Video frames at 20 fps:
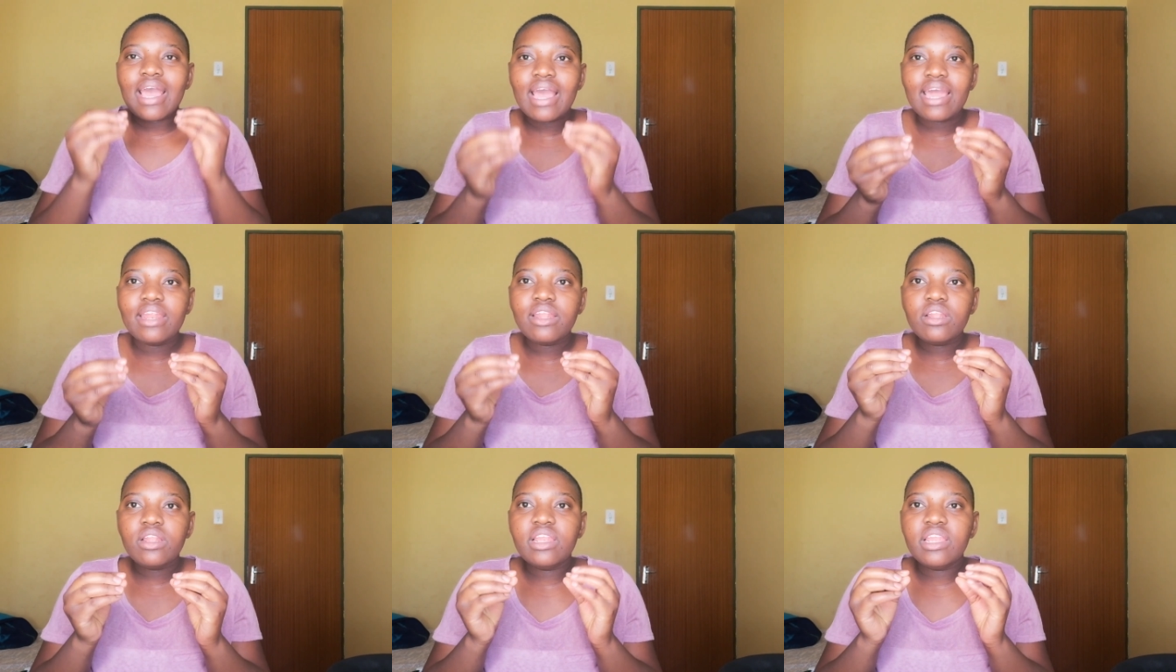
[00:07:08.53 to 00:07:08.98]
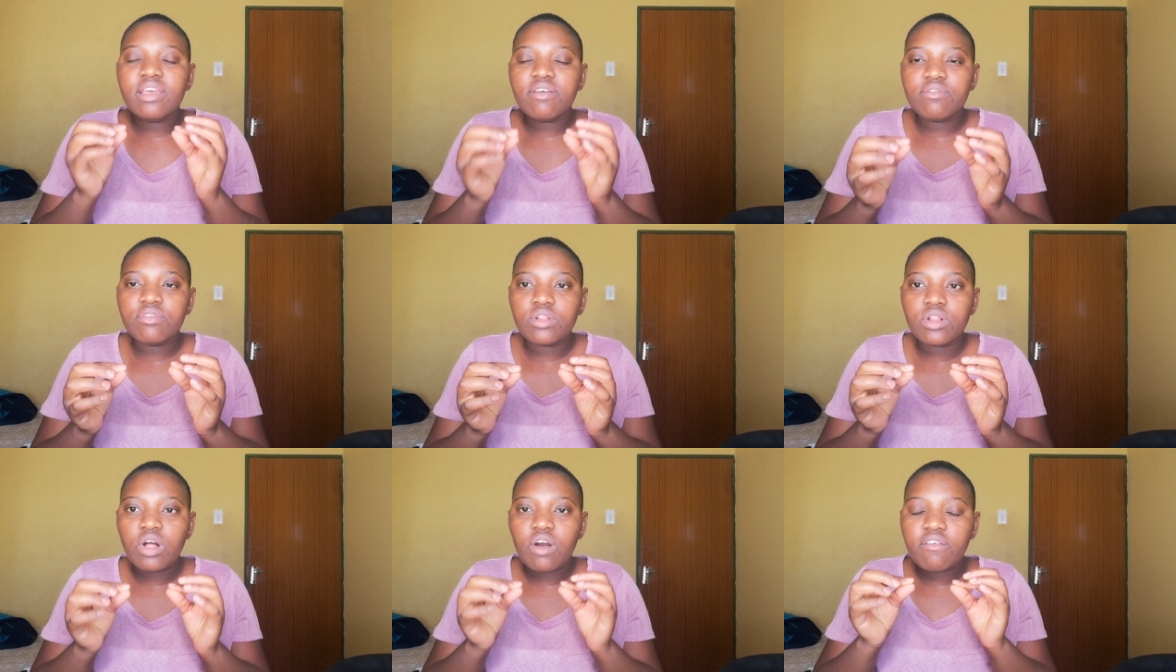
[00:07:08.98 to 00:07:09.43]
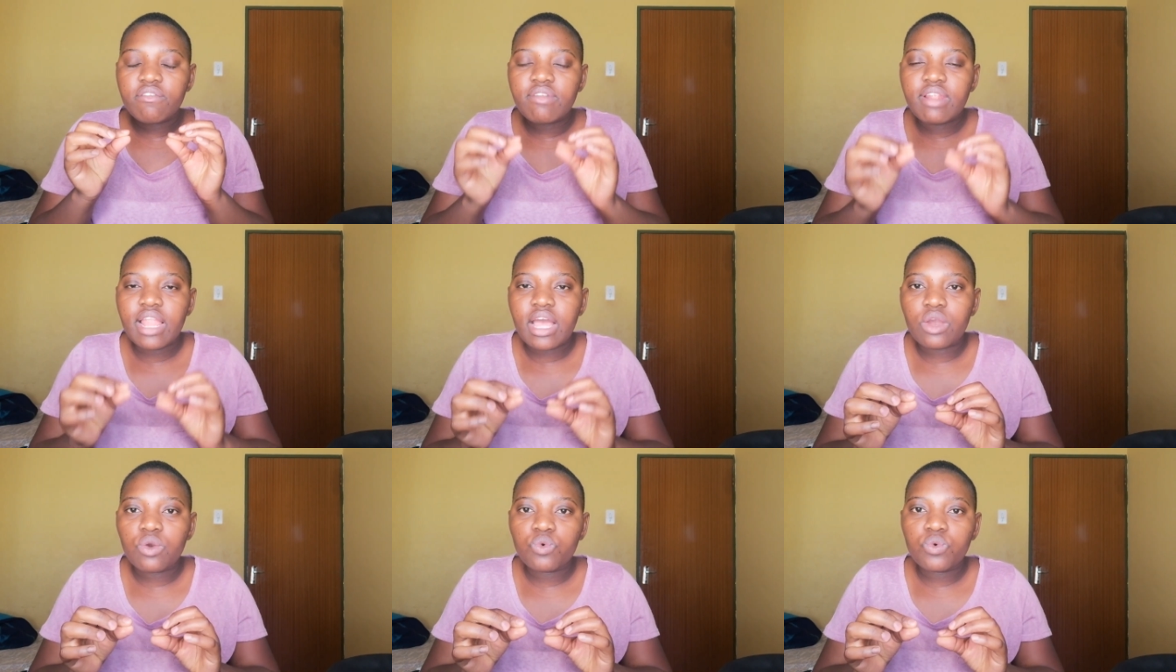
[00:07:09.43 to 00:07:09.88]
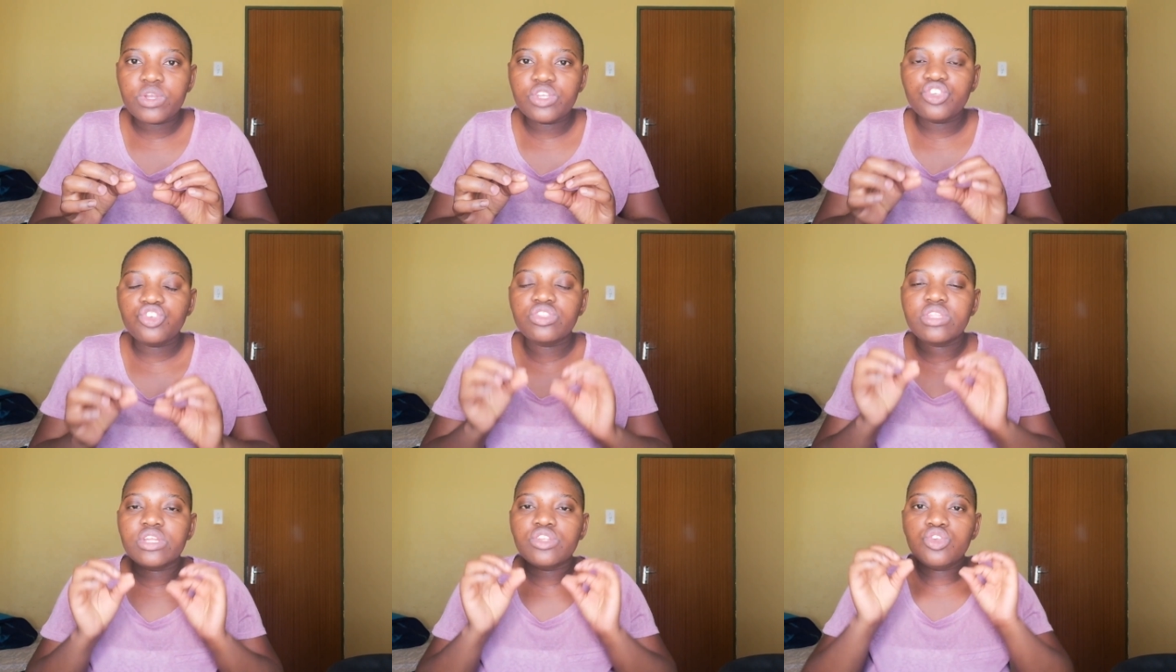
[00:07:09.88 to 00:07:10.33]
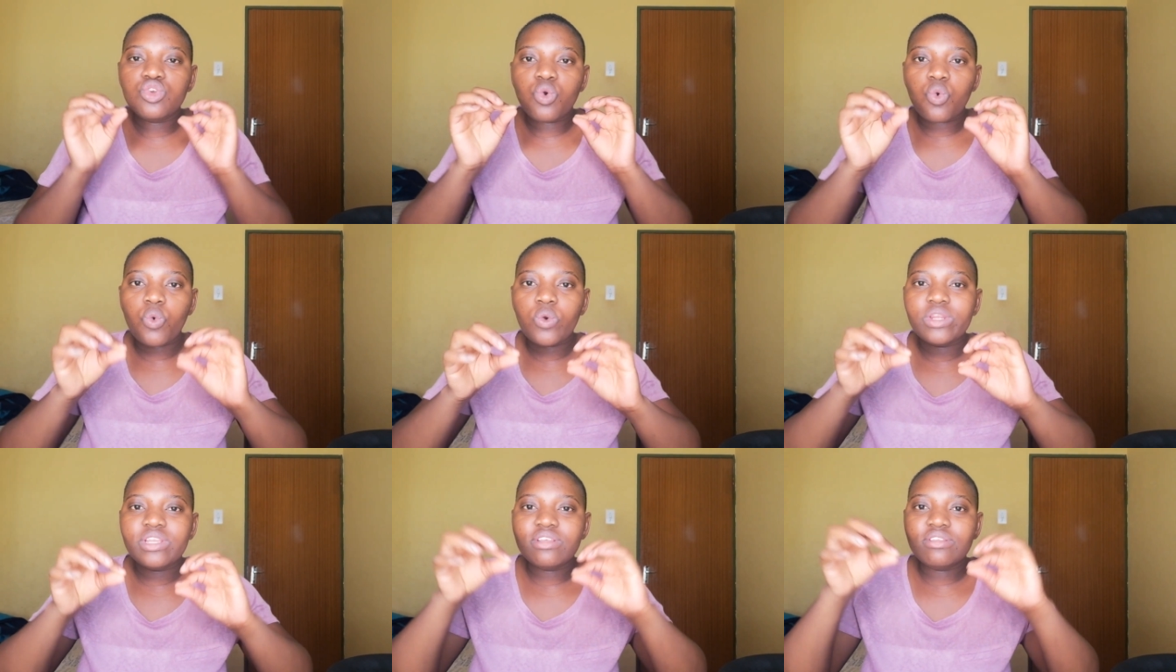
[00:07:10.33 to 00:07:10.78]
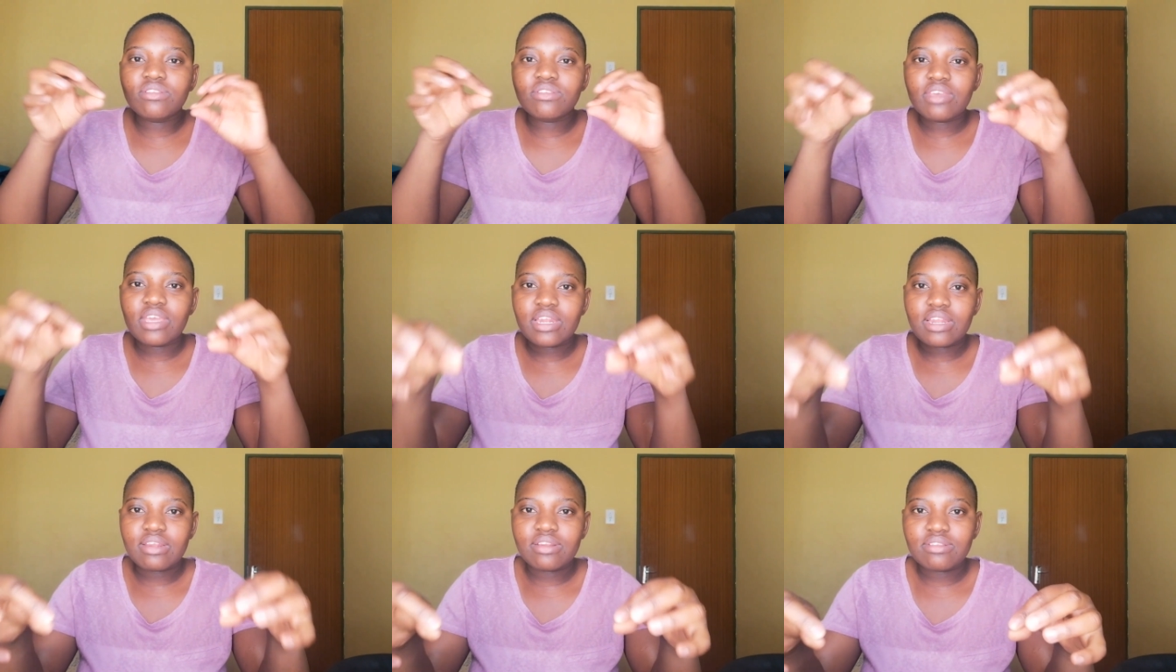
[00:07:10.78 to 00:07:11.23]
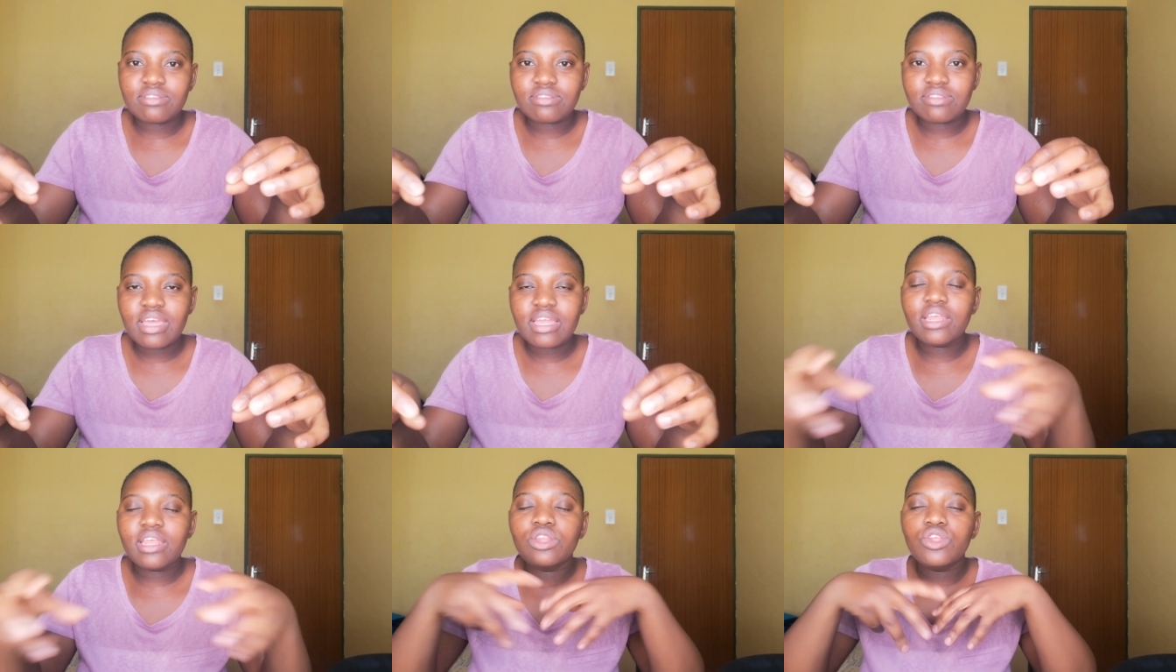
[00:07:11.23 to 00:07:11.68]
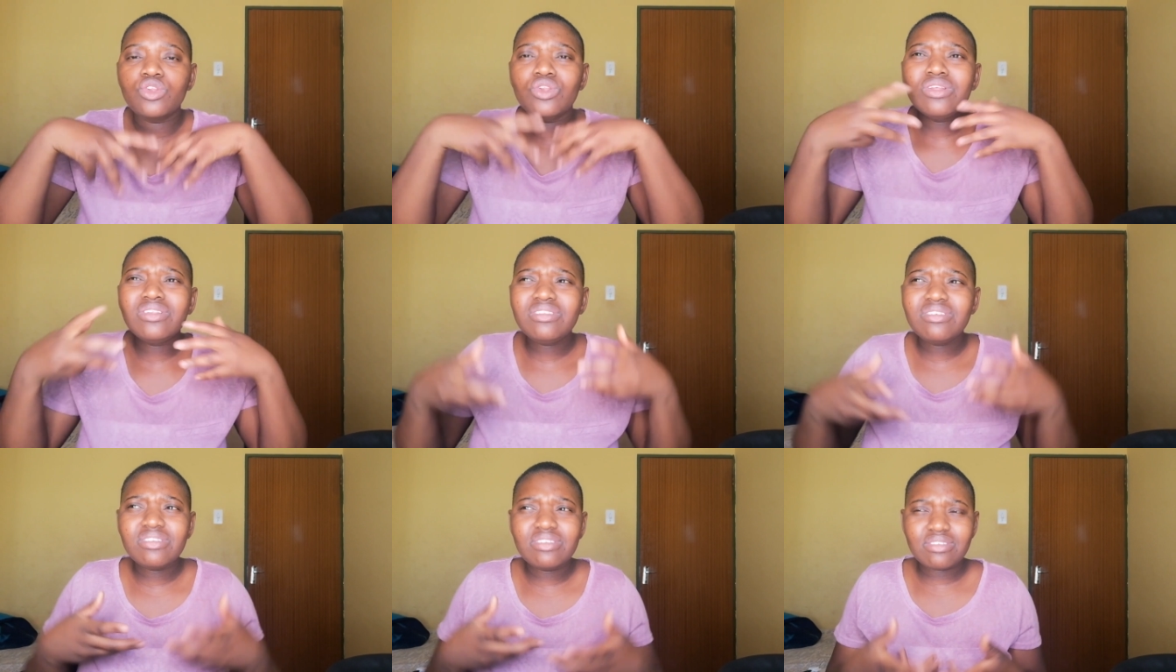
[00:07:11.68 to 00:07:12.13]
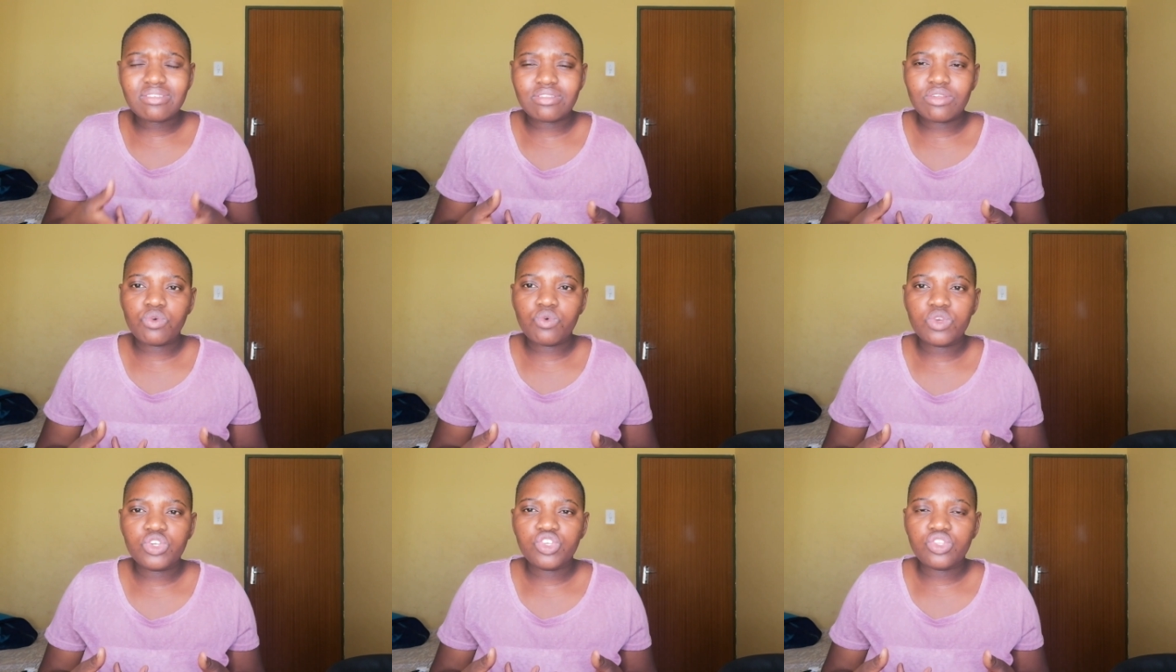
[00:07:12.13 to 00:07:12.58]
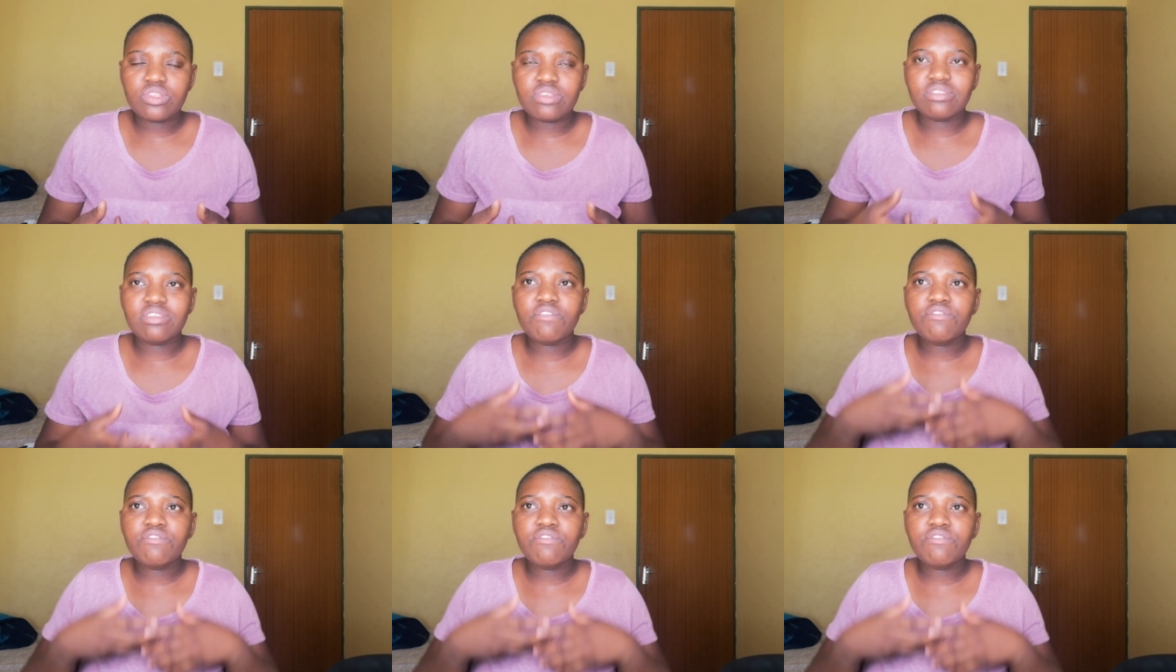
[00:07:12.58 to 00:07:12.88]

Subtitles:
at a level of language that your audience can understand, and you need to distinguish this.